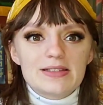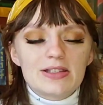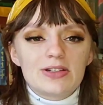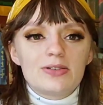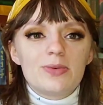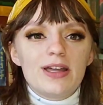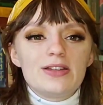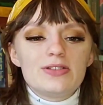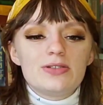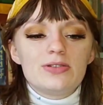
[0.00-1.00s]
It's a good
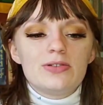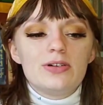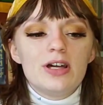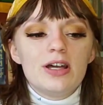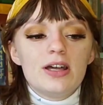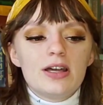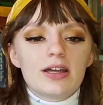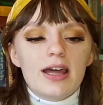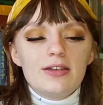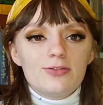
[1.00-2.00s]
way to
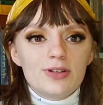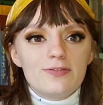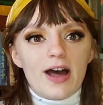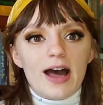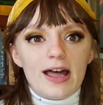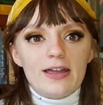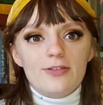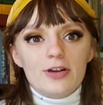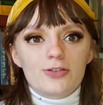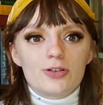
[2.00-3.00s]
kind of revive
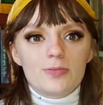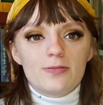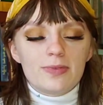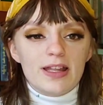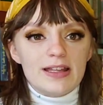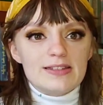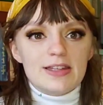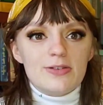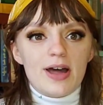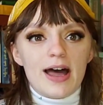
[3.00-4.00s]
a group of plants
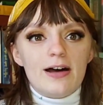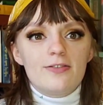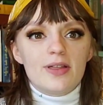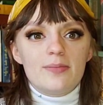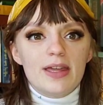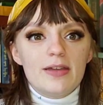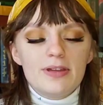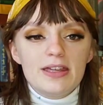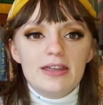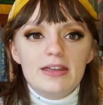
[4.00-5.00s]
that you have that
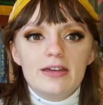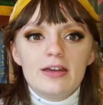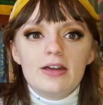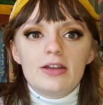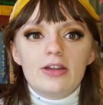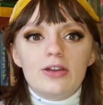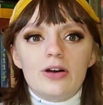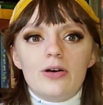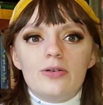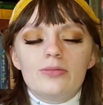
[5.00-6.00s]
maybe
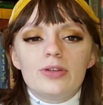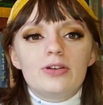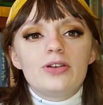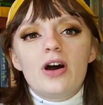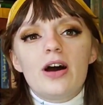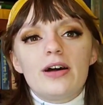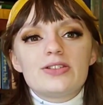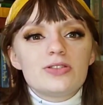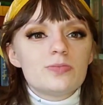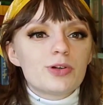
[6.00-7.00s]
you're not
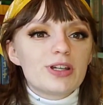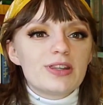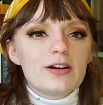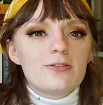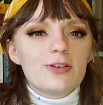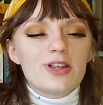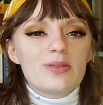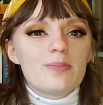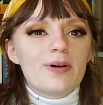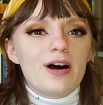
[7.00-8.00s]
super in love
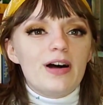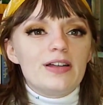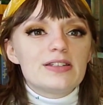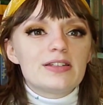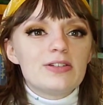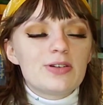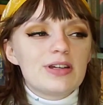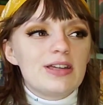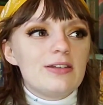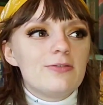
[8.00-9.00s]
with, but you
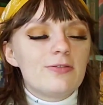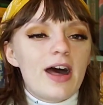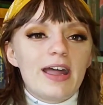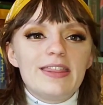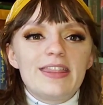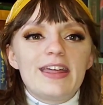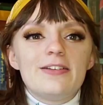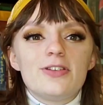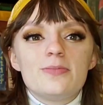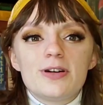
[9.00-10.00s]
can find that
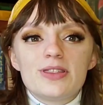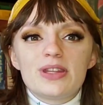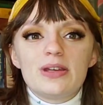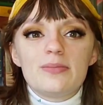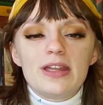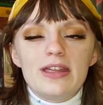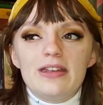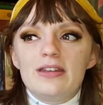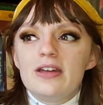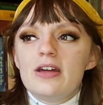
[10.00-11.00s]
if you put them
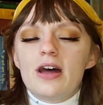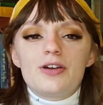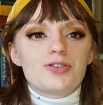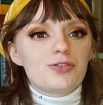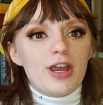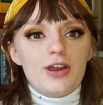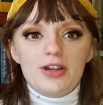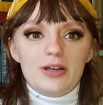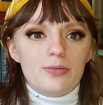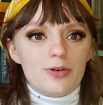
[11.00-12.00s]
in a
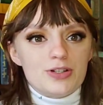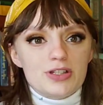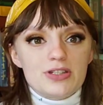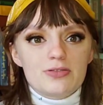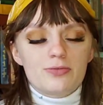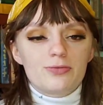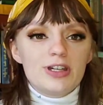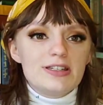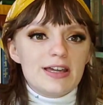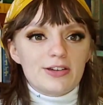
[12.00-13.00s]
terrarium or just
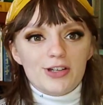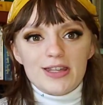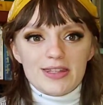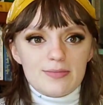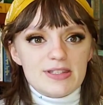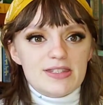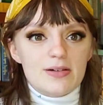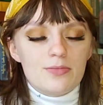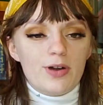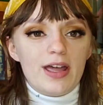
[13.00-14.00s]
redecorate them in
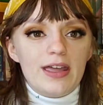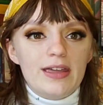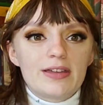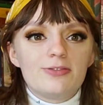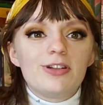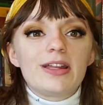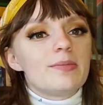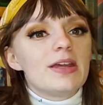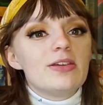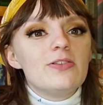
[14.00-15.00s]
some way, it can really
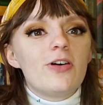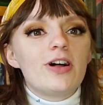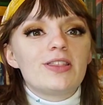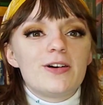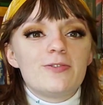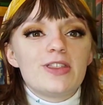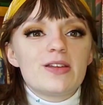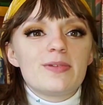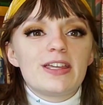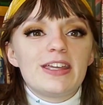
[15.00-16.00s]
make you fall in love with
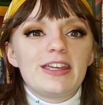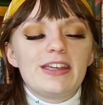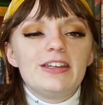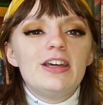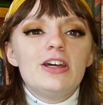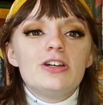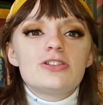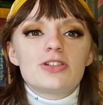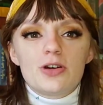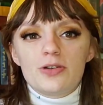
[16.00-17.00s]
them again.
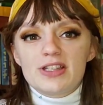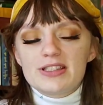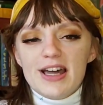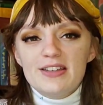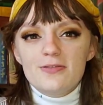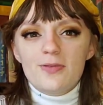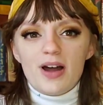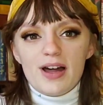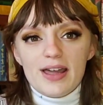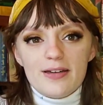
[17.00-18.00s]
So that's kind of
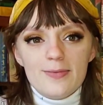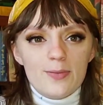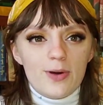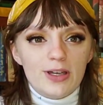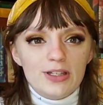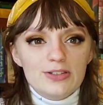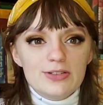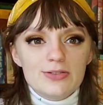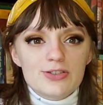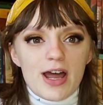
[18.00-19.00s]
why I've been wanting
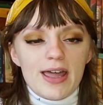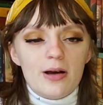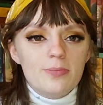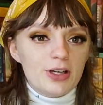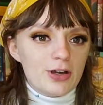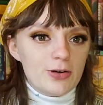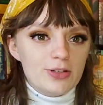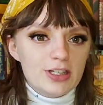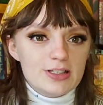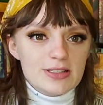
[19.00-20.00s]
to try out
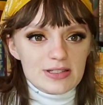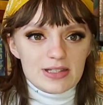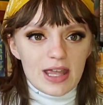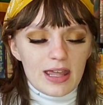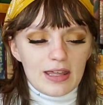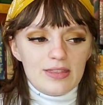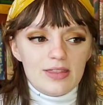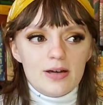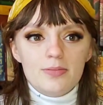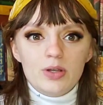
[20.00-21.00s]
begonias and
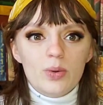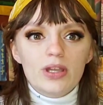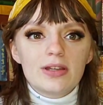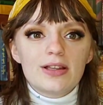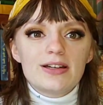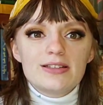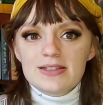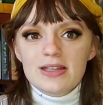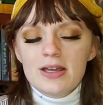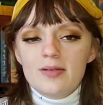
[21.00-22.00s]
the
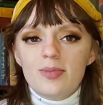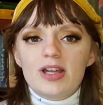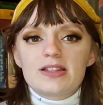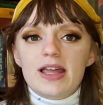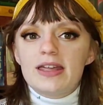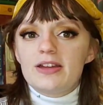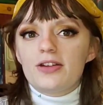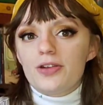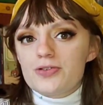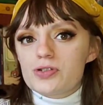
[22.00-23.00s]
pinguiculas, because I
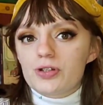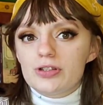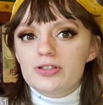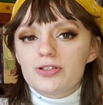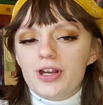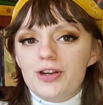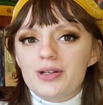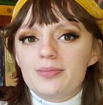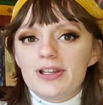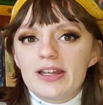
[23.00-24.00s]
hear those are good
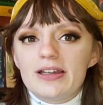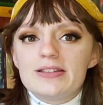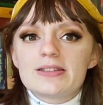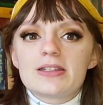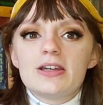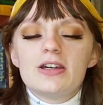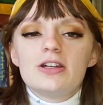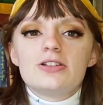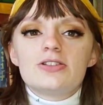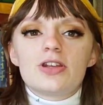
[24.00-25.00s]
terrarium plants.
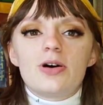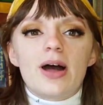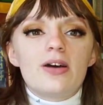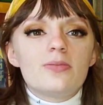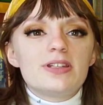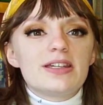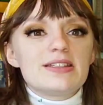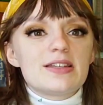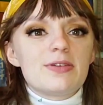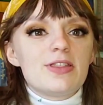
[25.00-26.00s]
So I hope to get
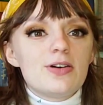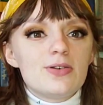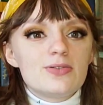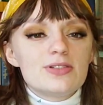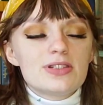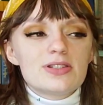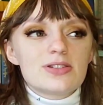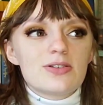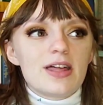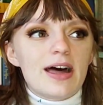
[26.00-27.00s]
some of those
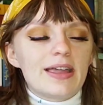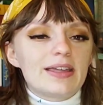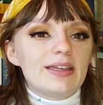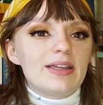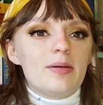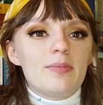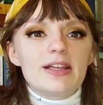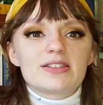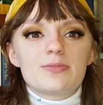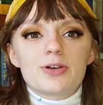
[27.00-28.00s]
so that I can
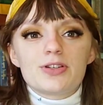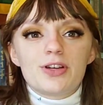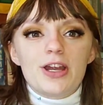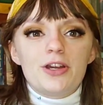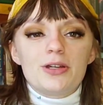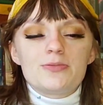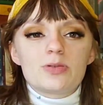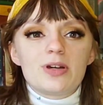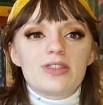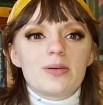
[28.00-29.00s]
make some more terrariums
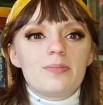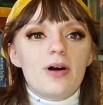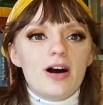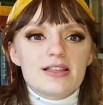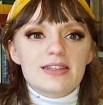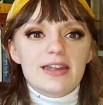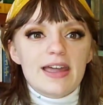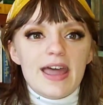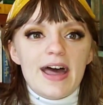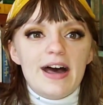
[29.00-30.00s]
with the moss that I
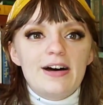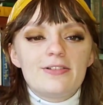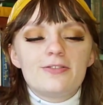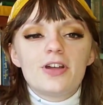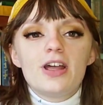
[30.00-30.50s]
have.